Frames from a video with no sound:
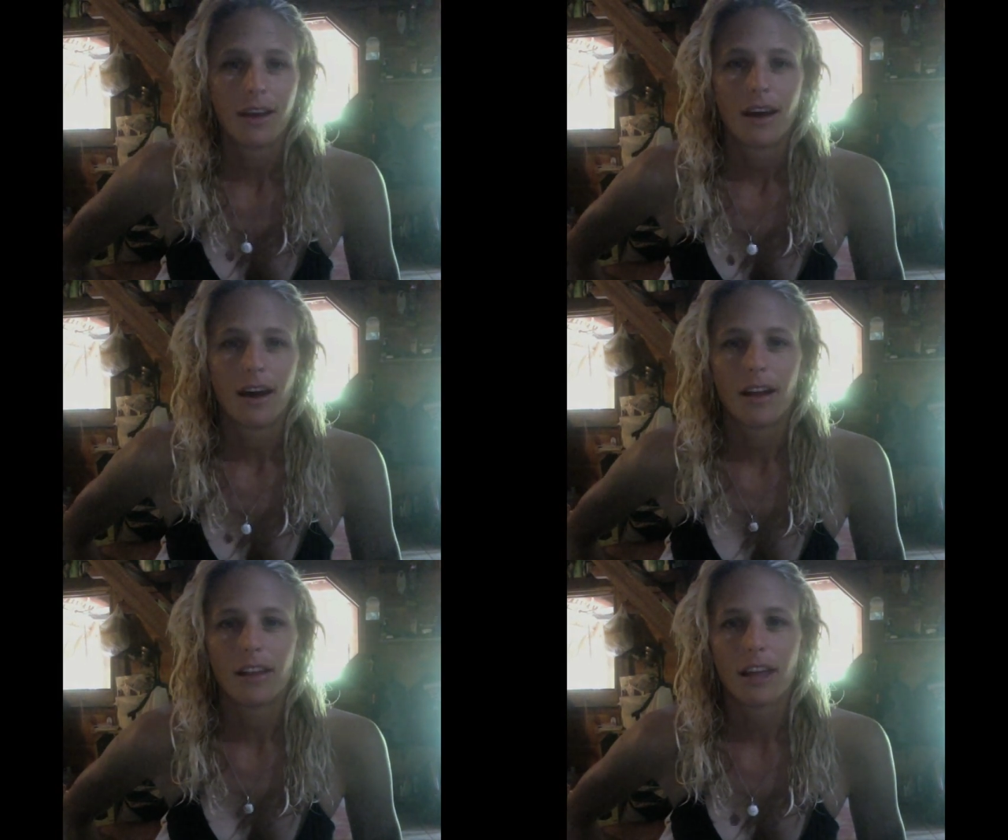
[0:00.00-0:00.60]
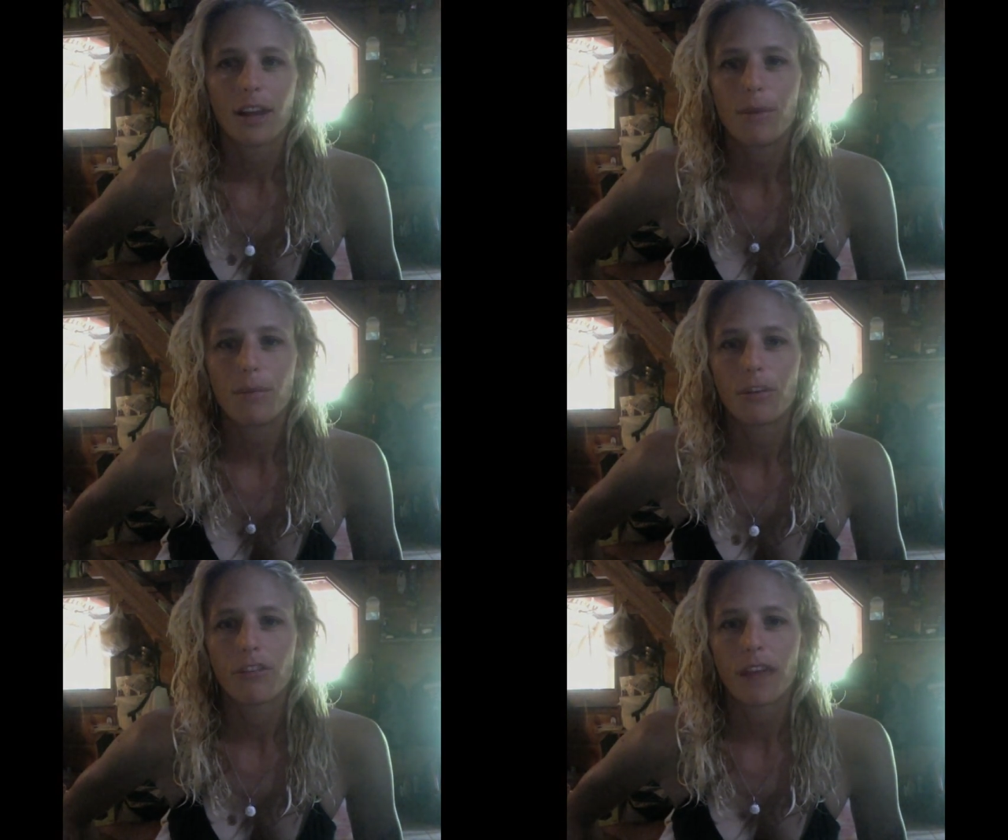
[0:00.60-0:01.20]
A lot of
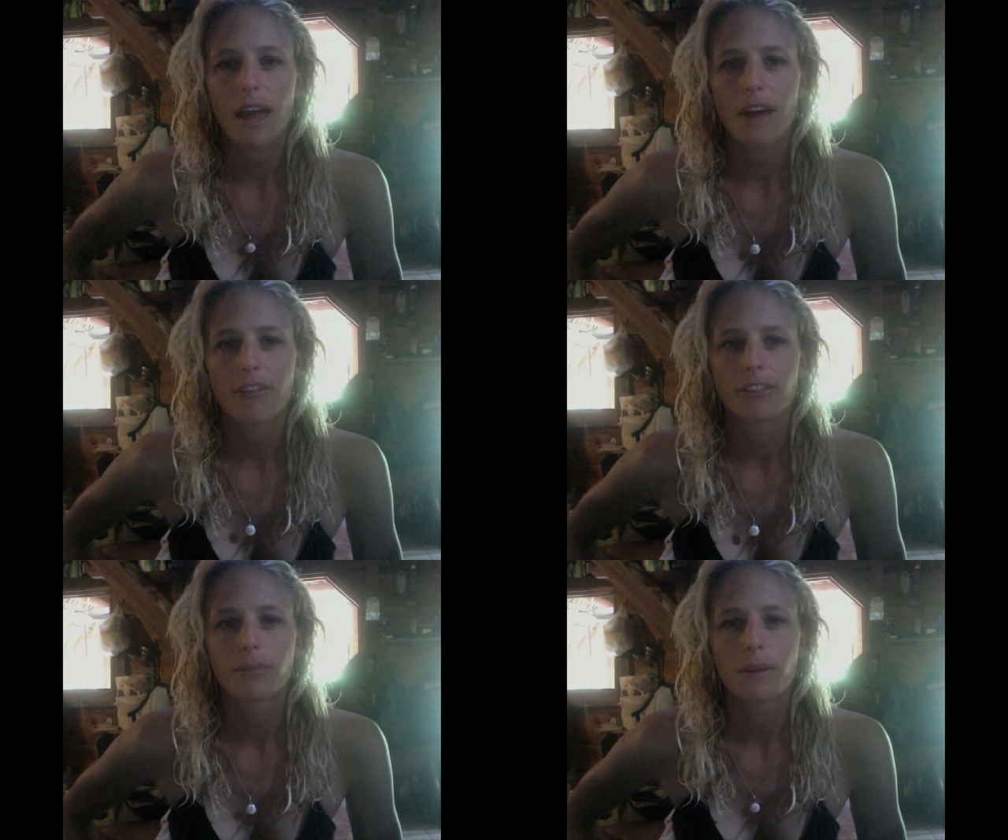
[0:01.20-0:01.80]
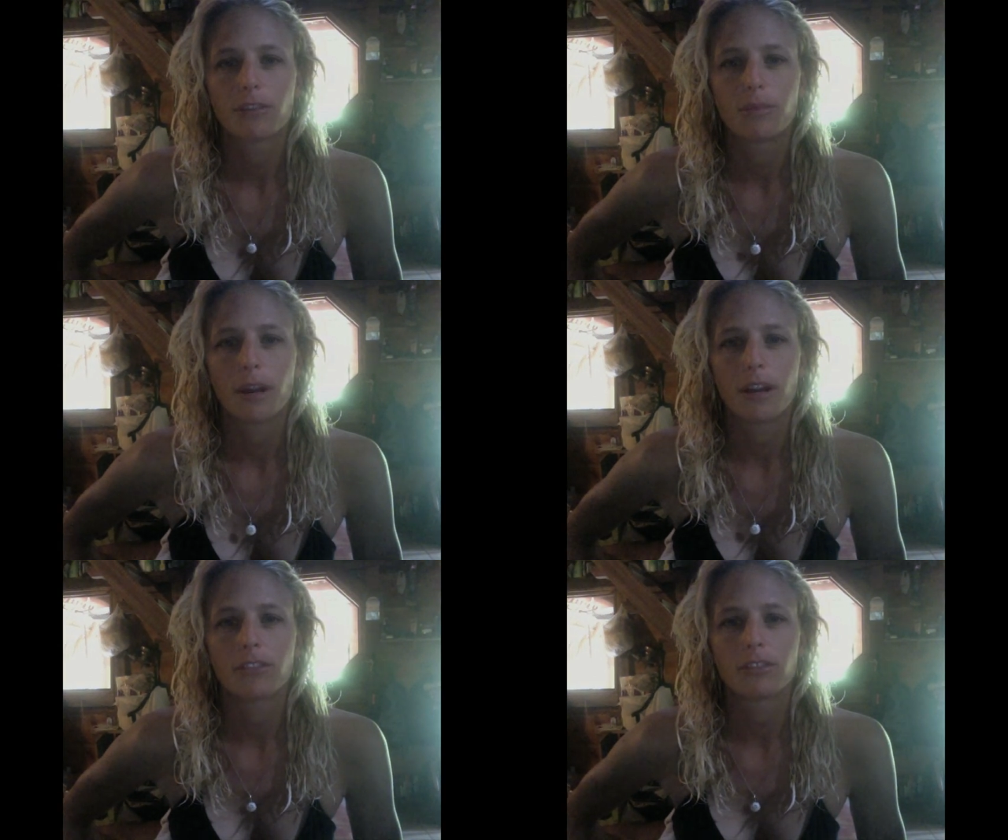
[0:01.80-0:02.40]
people, if they have some
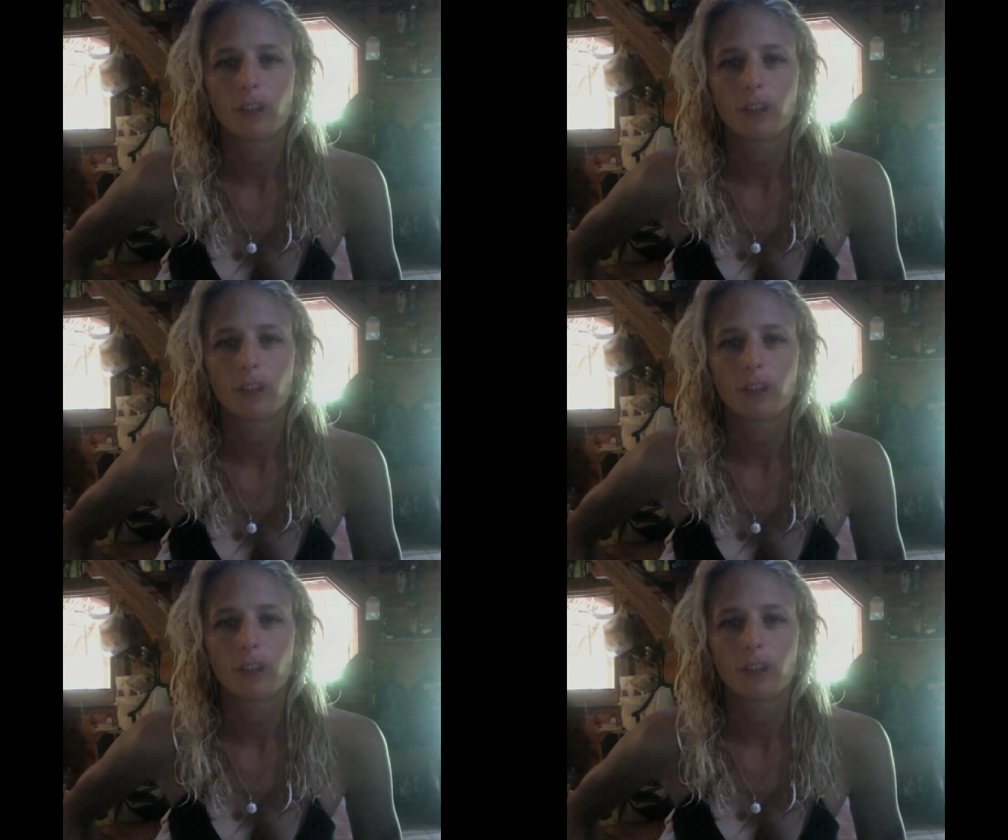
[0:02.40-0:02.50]
experience